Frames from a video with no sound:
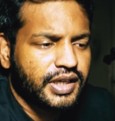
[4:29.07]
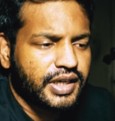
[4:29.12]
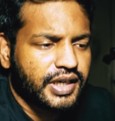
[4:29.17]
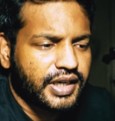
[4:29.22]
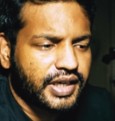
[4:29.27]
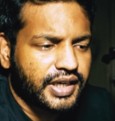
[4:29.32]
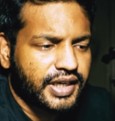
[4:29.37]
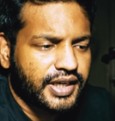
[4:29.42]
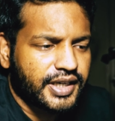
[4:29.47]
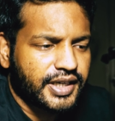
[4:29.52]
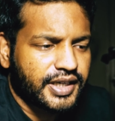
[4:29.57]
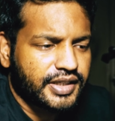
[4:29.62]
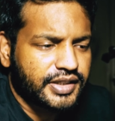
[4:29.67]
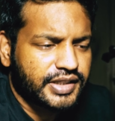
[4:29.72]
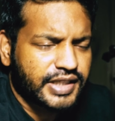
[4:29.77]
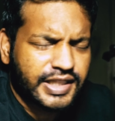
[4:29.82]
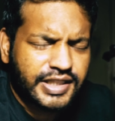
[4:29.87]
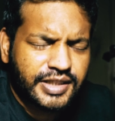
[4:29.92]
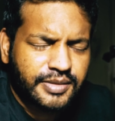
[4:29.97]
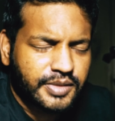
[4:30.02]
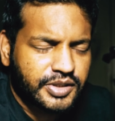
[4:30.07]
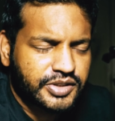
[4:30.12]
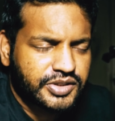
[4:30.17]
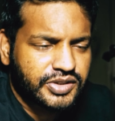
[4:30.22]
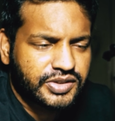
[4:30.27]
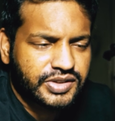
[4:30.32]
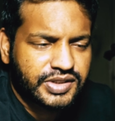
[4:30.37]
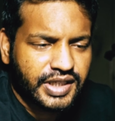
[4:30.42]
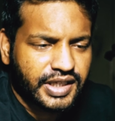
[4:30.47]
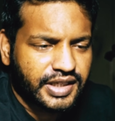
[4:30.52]
Nothing much
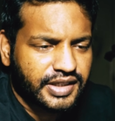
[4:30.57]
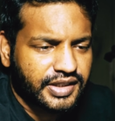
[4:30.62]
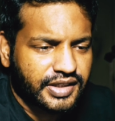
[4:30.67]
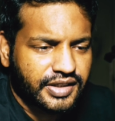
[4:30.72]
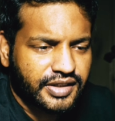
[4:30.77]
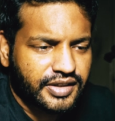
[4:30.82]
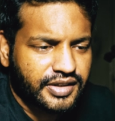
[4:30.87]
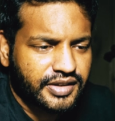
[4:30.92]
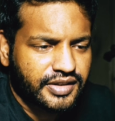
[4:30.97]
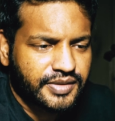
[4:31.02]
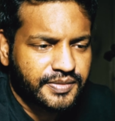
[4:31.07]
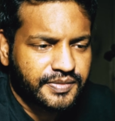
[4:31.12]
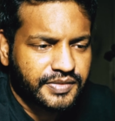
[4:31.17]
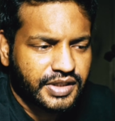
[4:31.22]
to say here.